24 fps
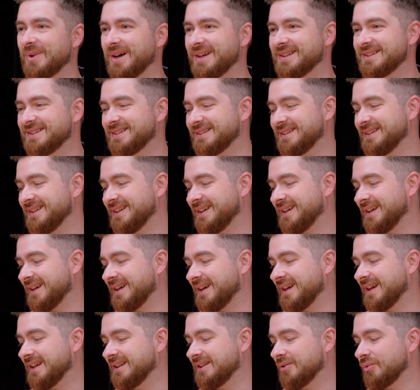past,
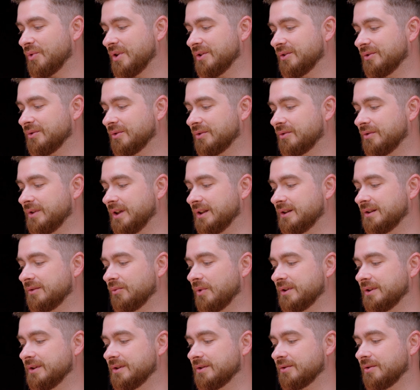and want to create
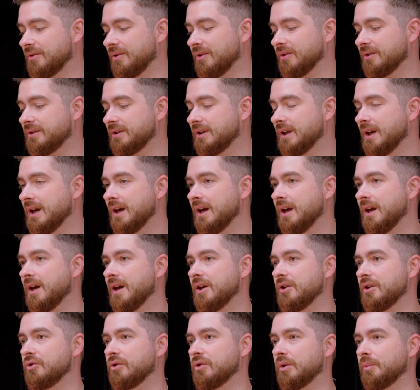what is called
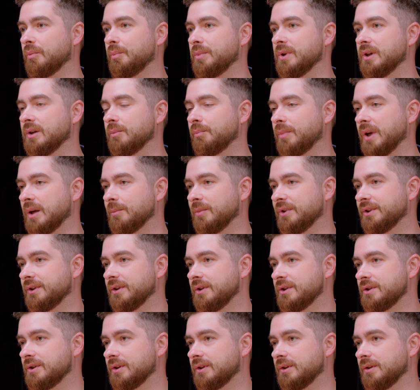European Payment
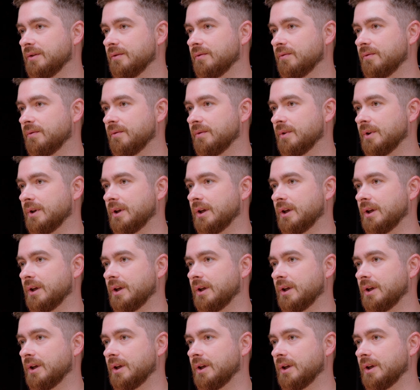Initiative,